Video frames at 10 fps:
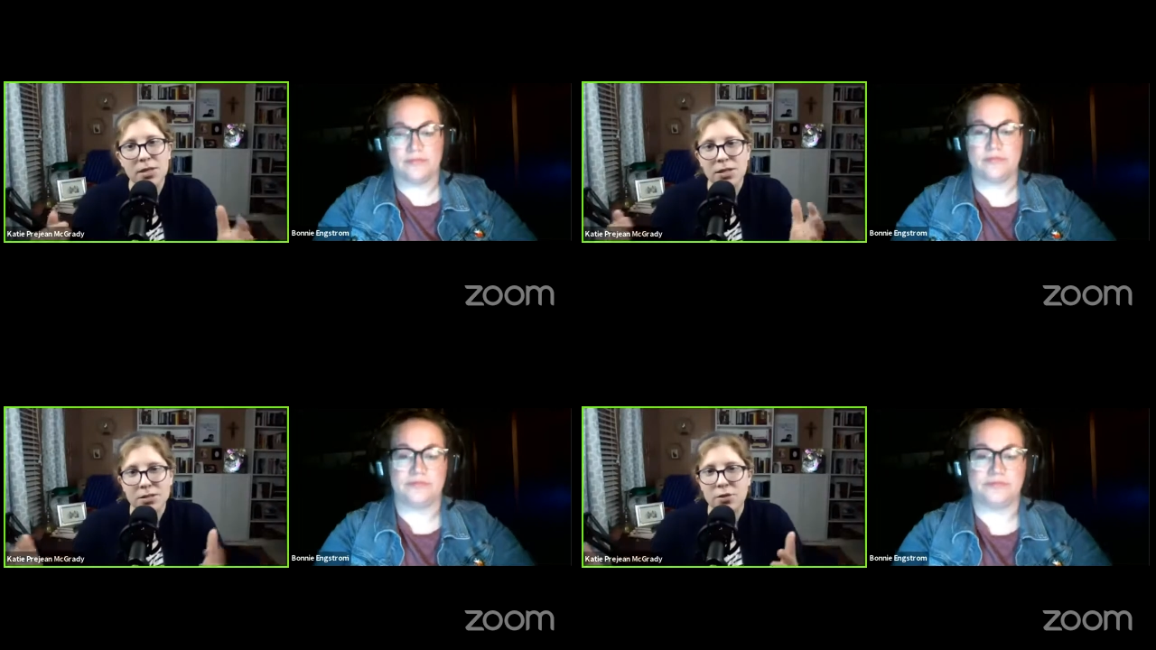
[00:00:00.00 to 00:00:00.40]

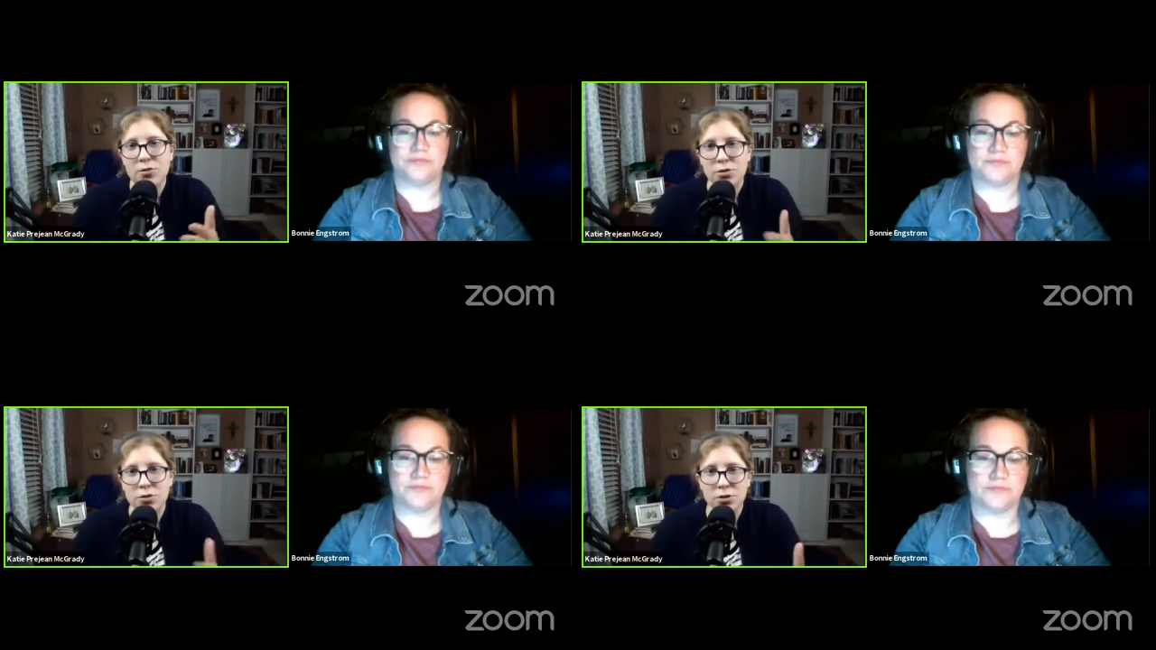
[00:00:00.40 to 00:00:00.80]
Speaker 1: continue
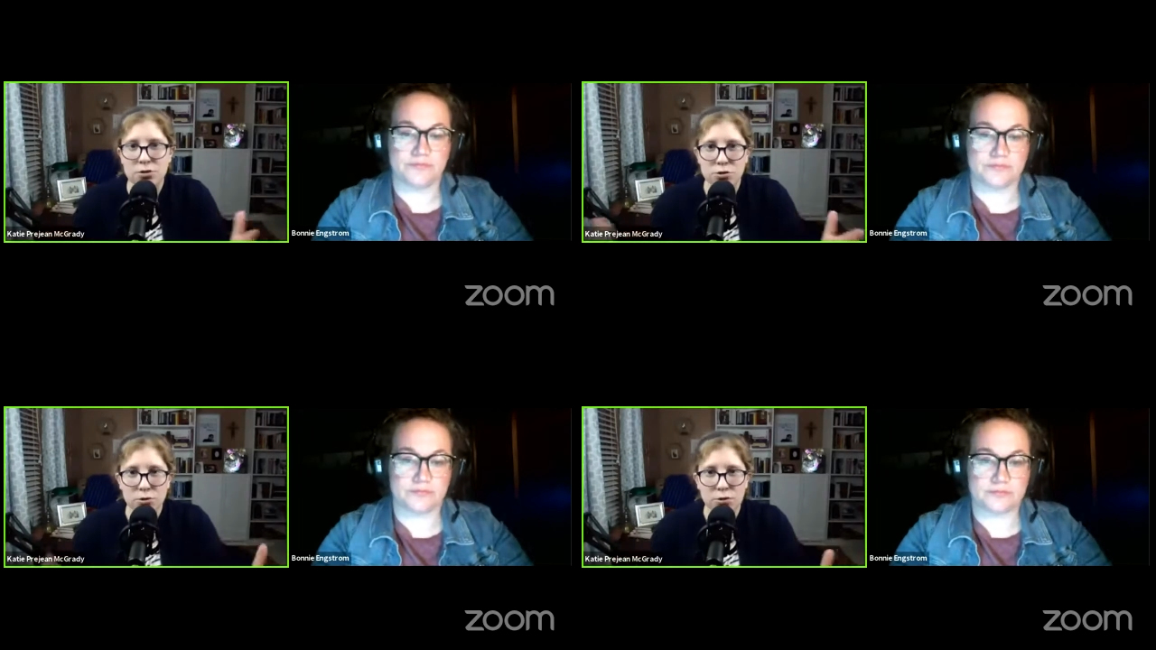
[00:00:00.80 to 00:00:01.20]
to
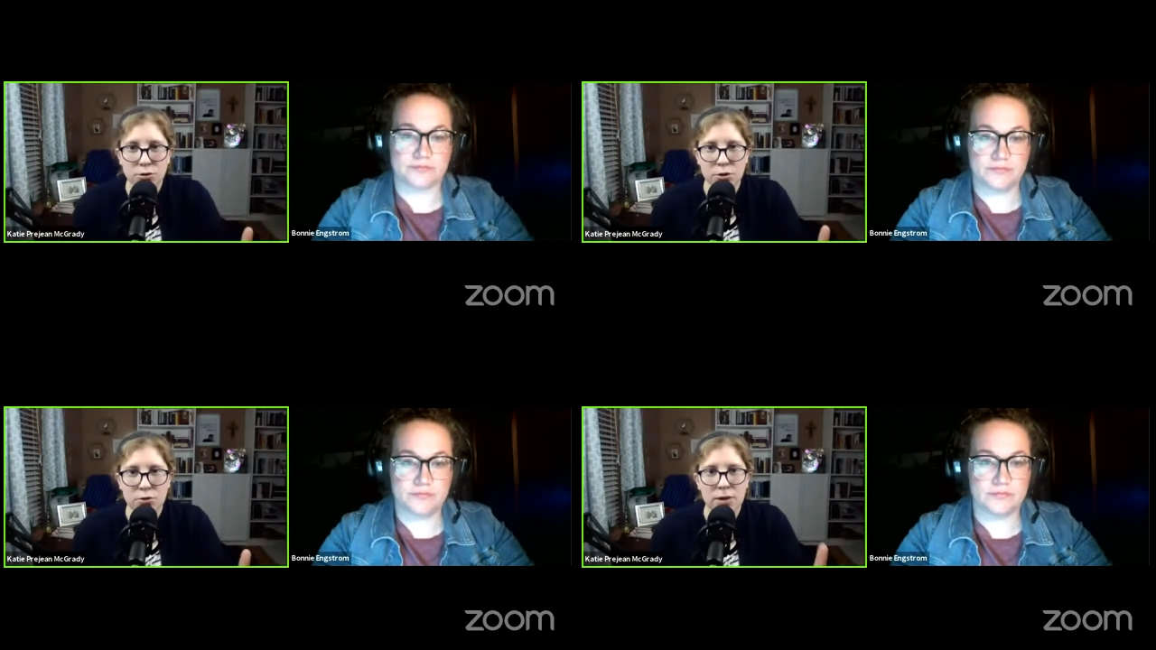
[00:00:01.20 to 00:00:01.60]
console
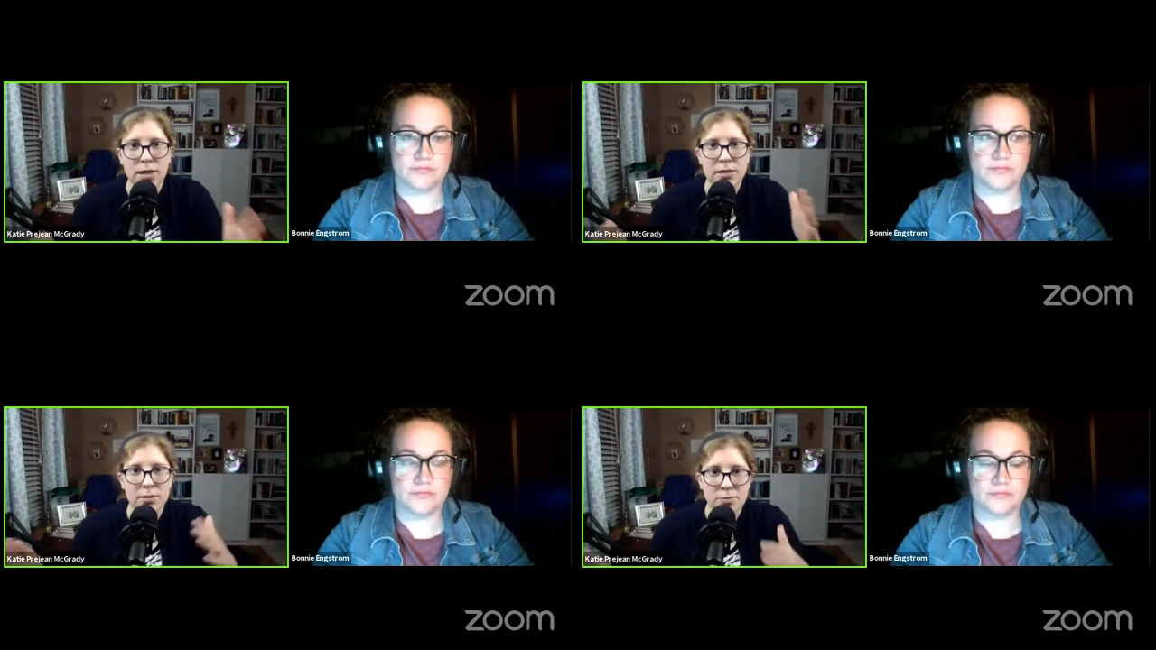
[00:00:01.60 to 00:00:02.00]
you
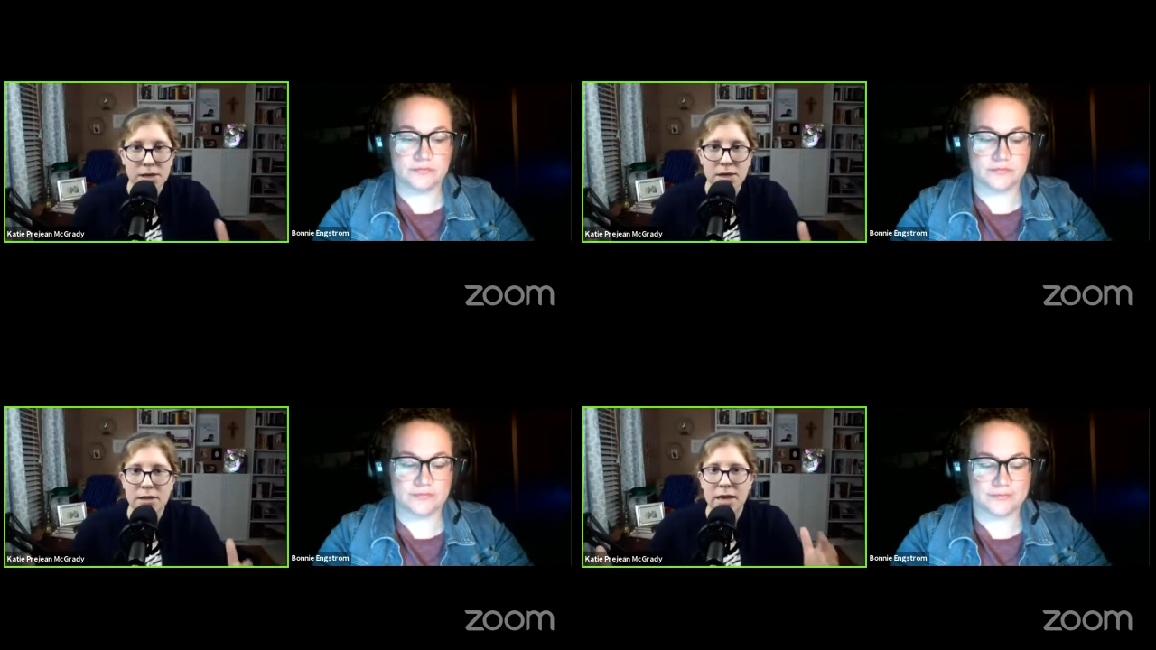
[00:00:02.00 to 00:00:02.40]
and to
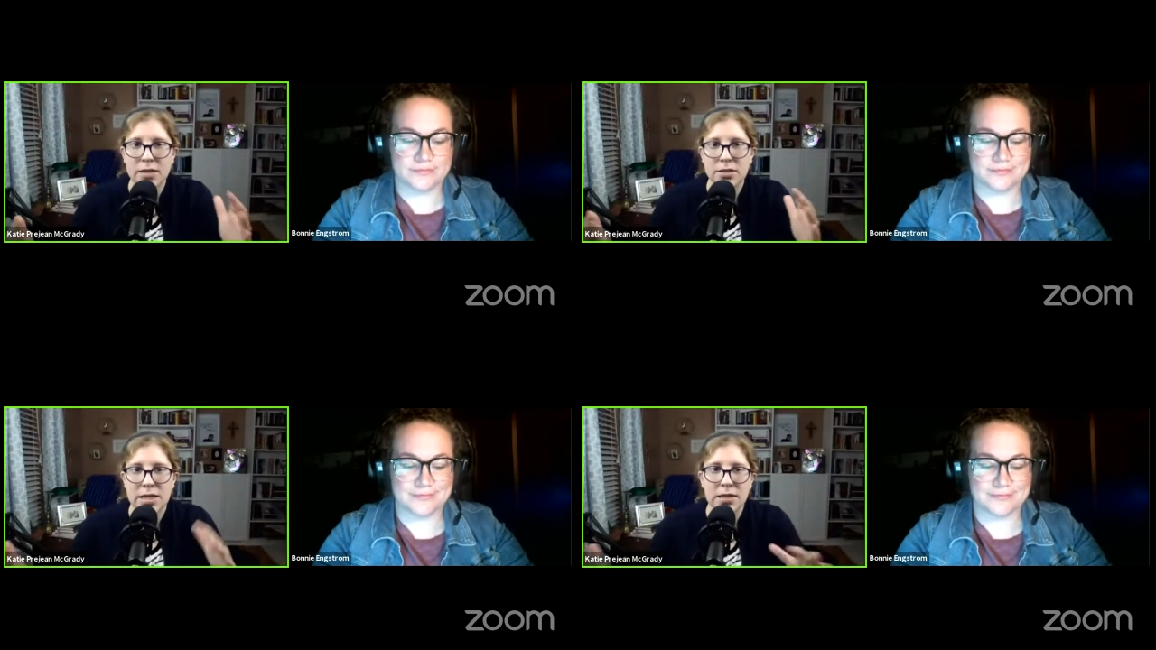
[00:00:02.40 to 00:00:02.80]
be that
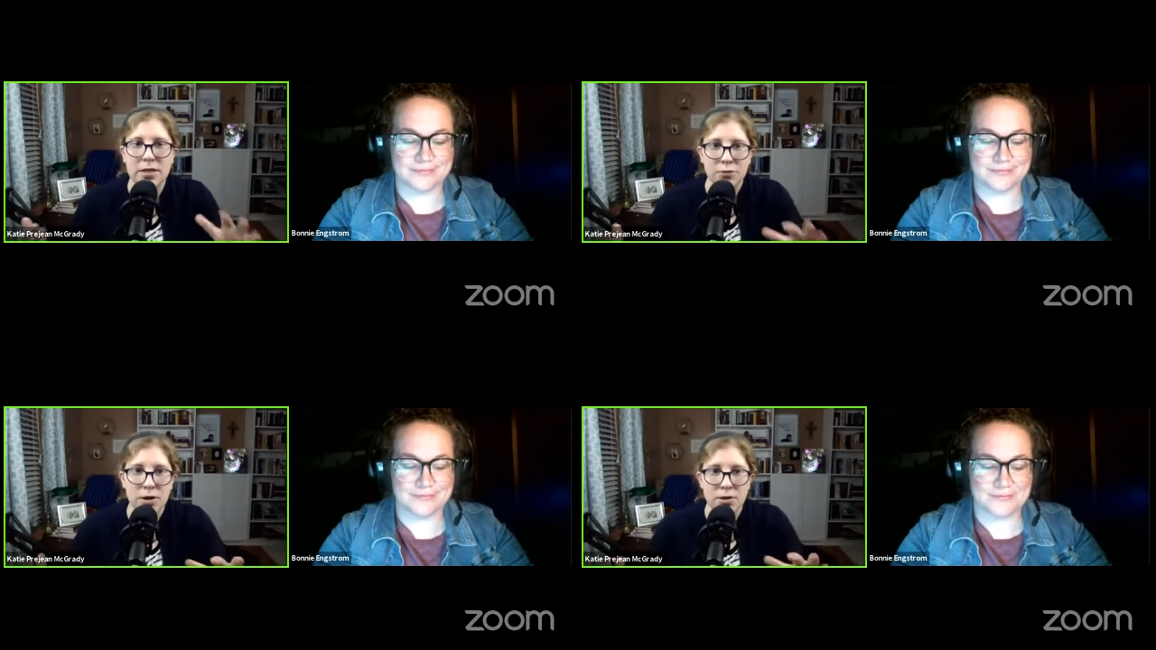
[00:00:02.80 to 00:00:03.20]
saintly
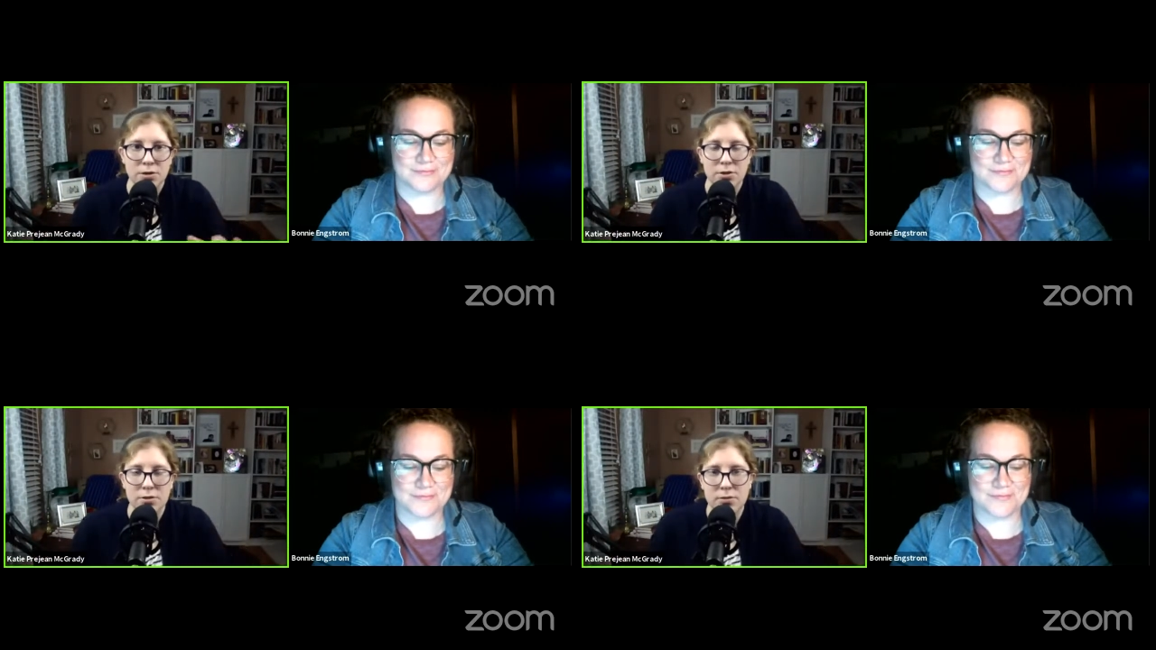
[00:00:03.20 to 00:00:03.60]
friend to
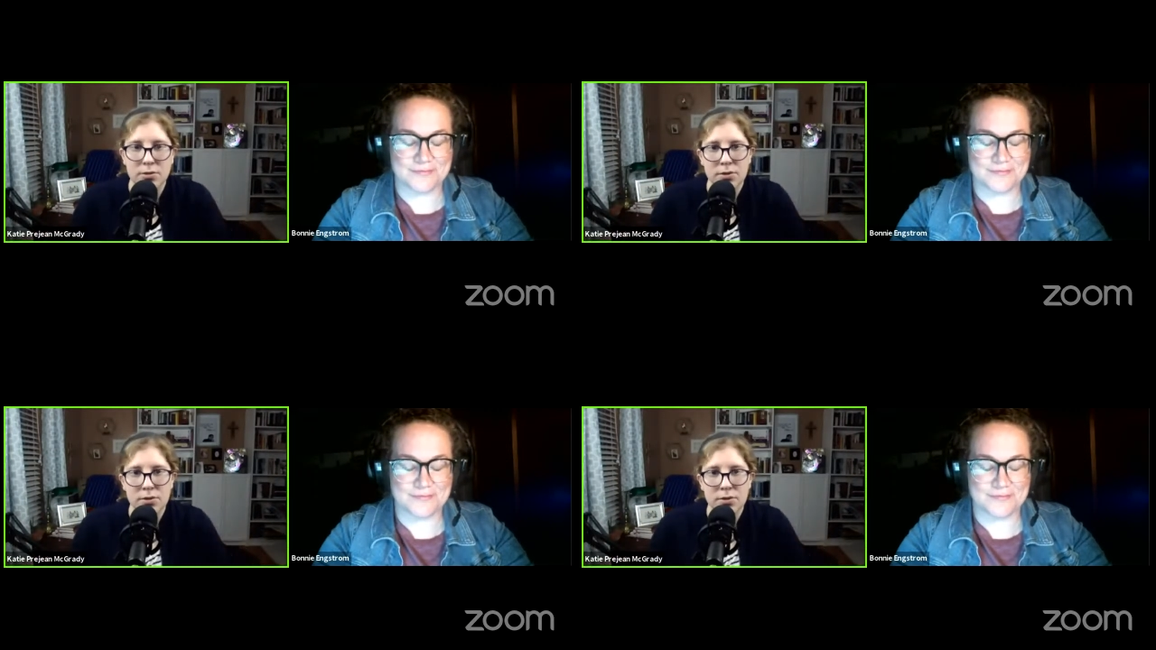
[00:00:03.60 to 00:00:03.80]
you